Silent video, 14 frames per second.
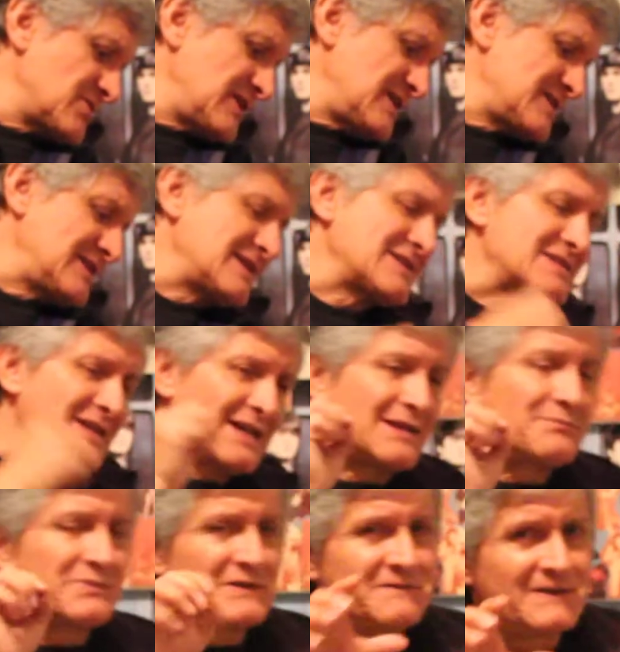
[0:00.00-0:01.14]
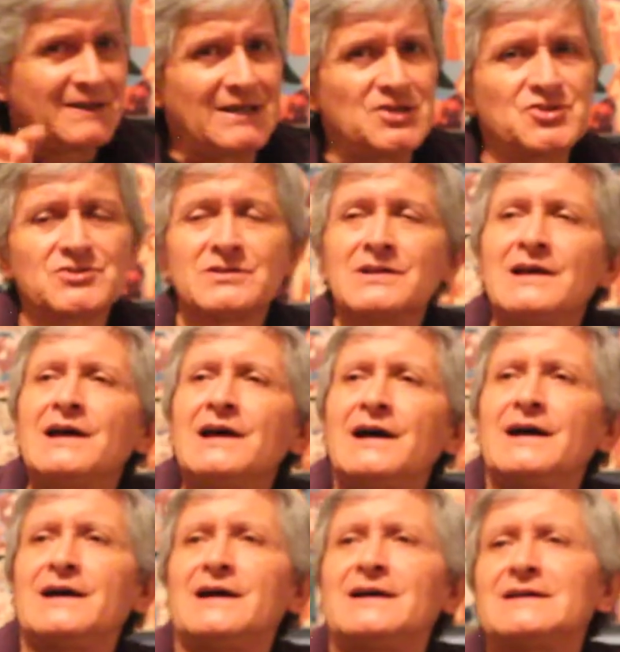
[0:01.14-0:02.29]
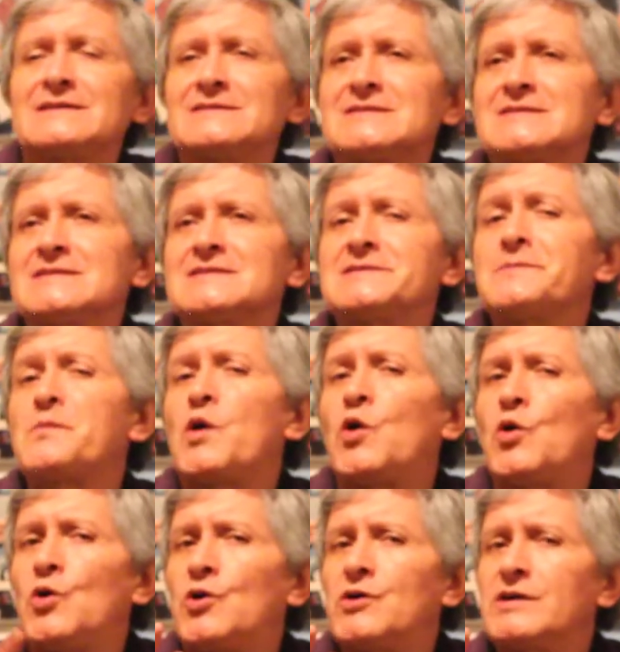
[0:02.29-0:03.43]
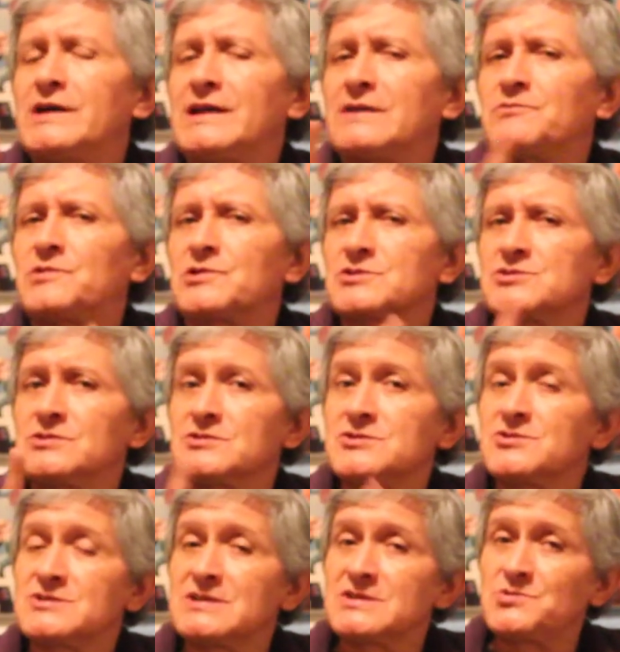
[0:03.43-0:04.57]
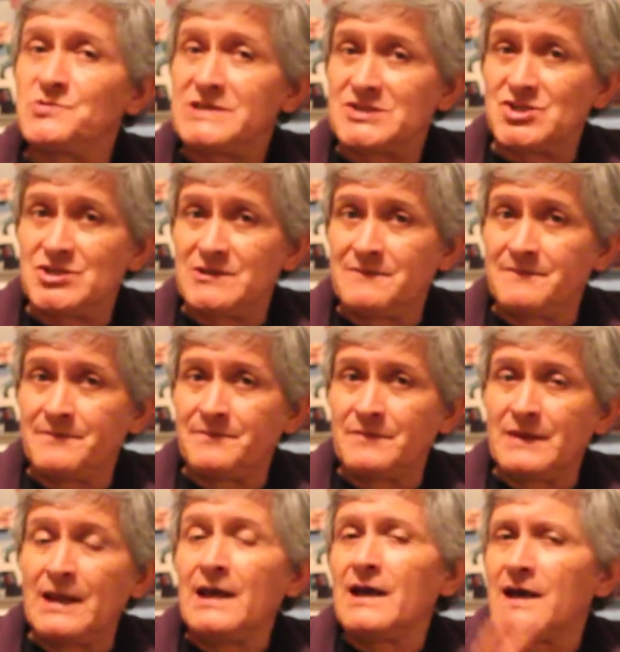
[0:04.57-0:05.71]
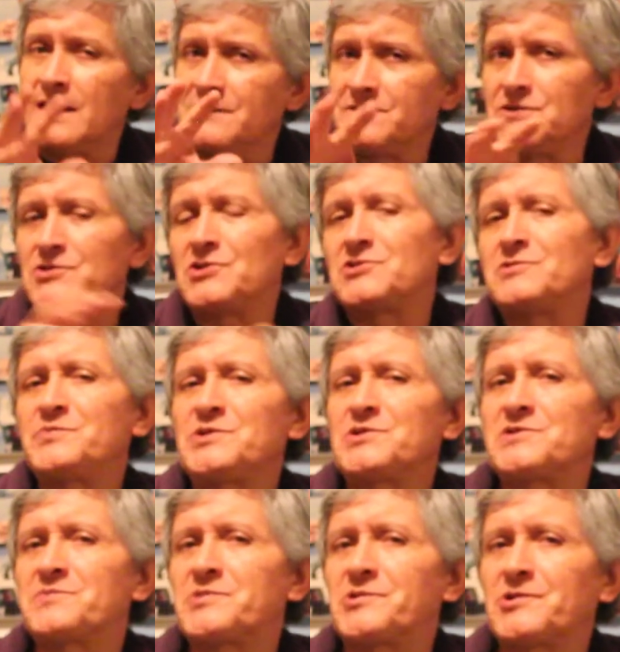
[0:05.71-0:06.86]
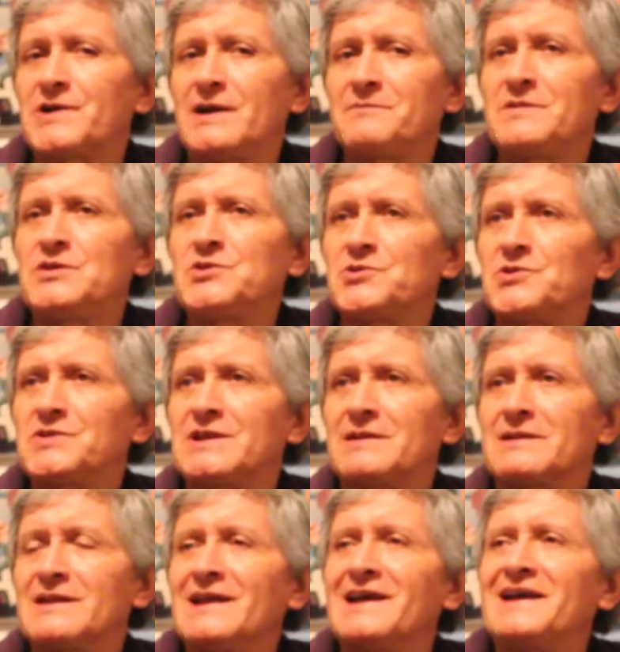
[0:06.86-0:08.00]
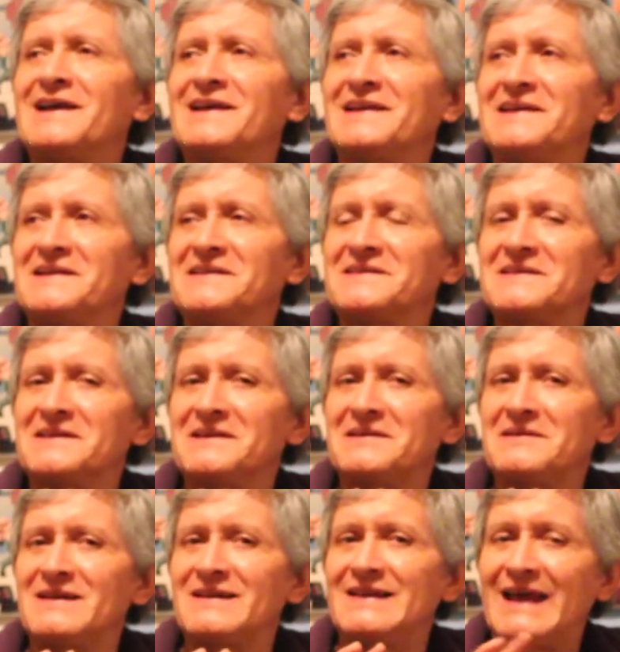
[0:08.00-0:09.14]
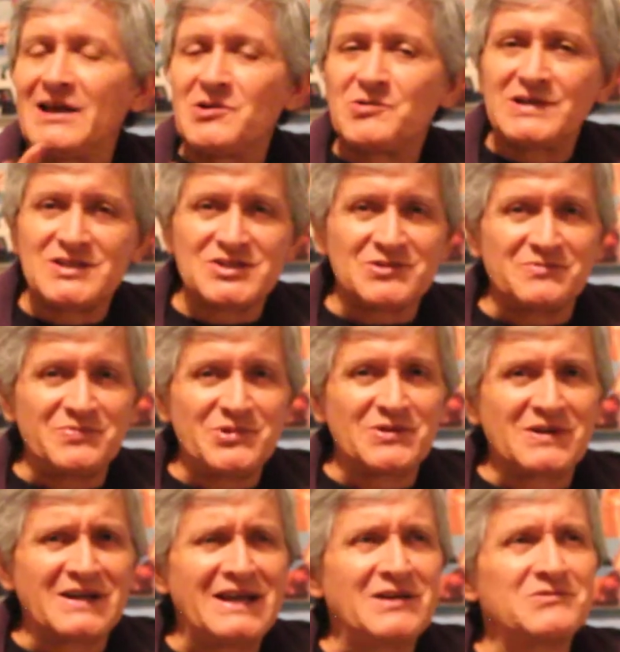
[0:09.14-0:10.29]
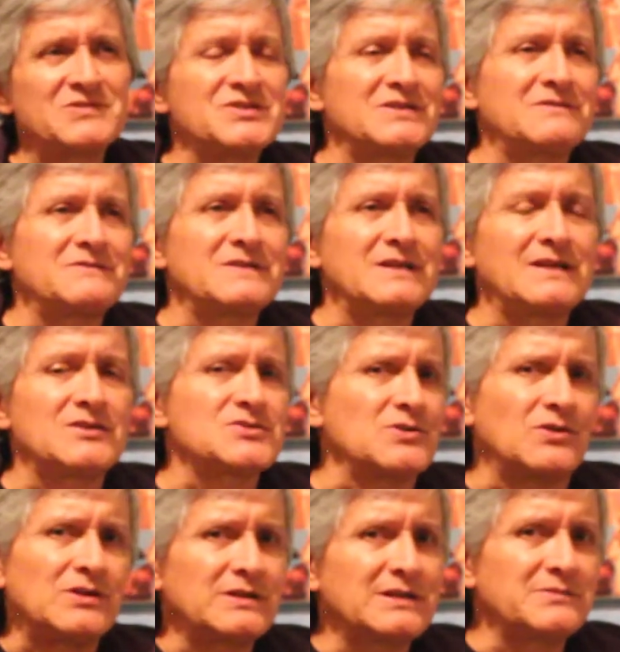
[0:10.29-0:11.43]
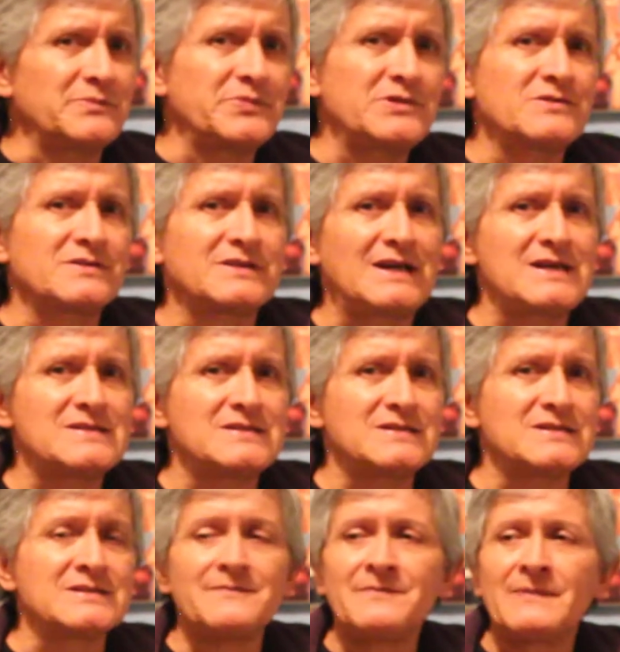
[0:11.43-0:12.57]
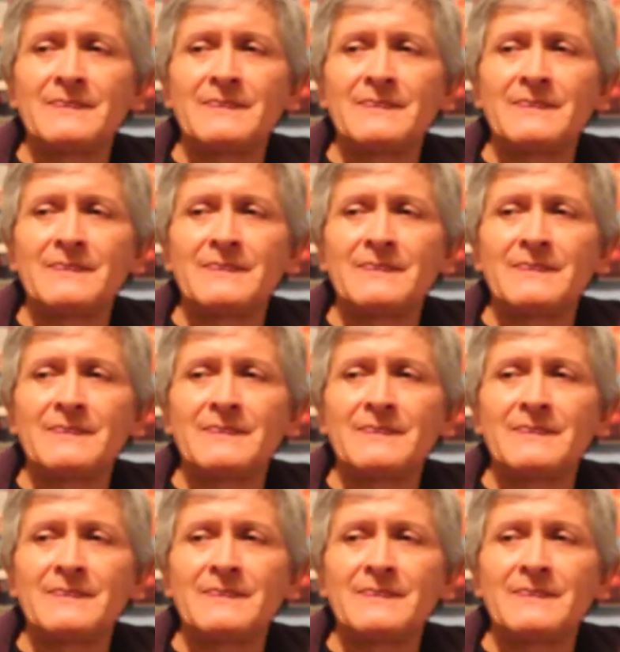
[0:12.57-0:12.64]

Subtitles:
is, yes, an amplification system, or it works also as a switch. And if you know computer programming, you know that the language, computer language and everything else, all the computer does is